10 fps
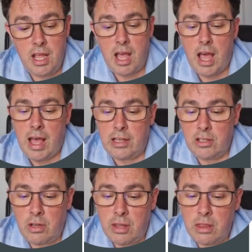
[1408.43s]
And
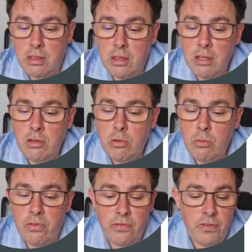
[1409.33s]
I think you will
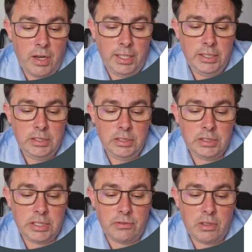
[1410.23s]
find, let's
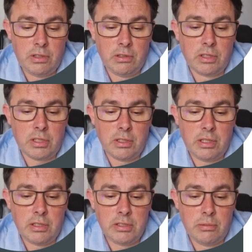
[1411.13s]
have a look,
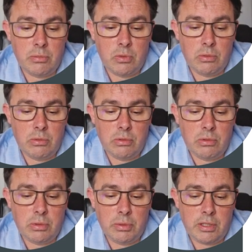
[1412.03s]
there's there
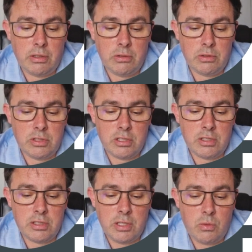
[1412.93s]
we go,
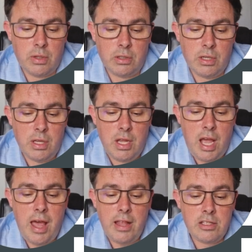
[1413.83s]
certainty one.
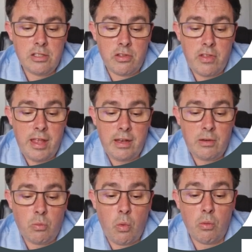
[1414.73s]
And
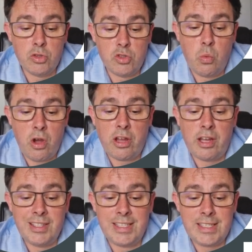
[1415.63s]
then what was the work
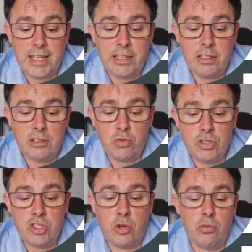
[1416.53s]
undertaken to
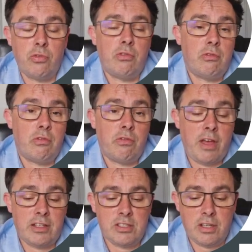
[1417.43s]
resolve
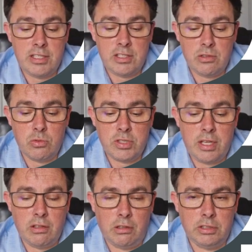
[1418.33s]
that science or
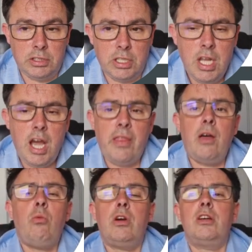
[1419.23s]
technology? And that
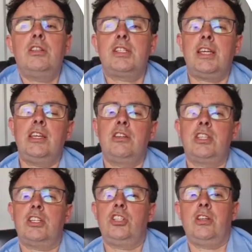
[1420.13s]
work undertaken is
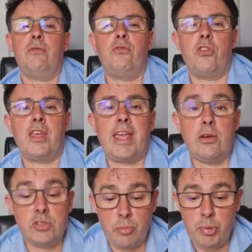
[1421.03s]
actually done for the
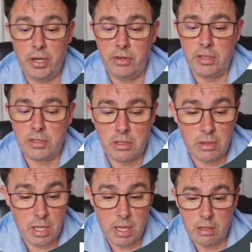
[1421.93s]
accounting period. So
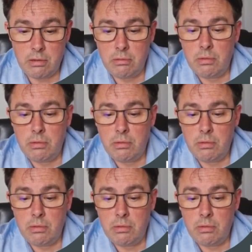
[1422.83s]
yeah, you